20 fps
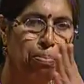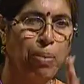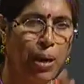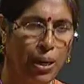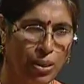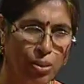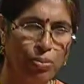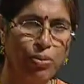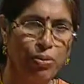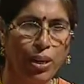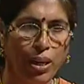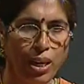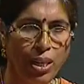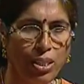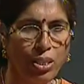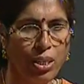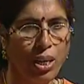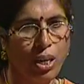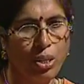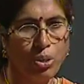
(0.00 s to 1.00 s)
part of the
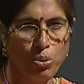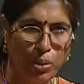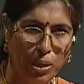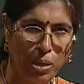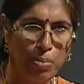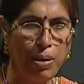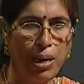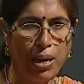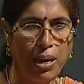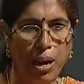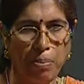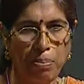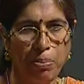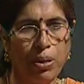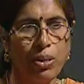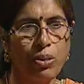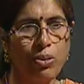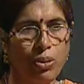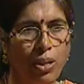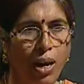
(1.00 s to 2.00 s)
range, and 20
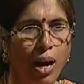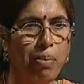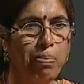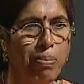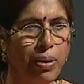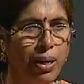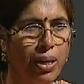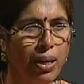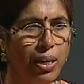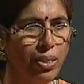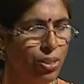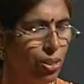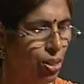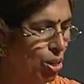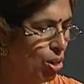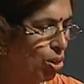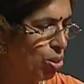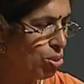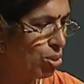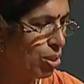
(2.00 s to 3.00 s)
milliampere to the upper range.
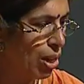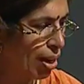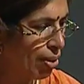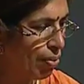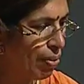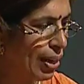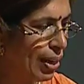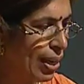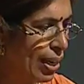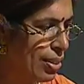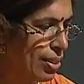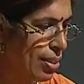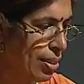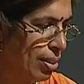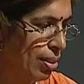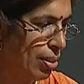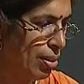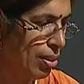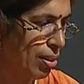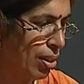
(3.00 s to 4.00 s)
So that will get
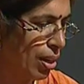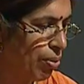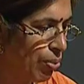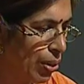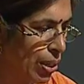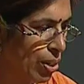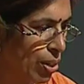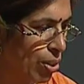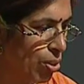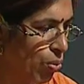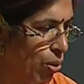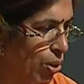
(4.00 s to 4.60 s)
converted to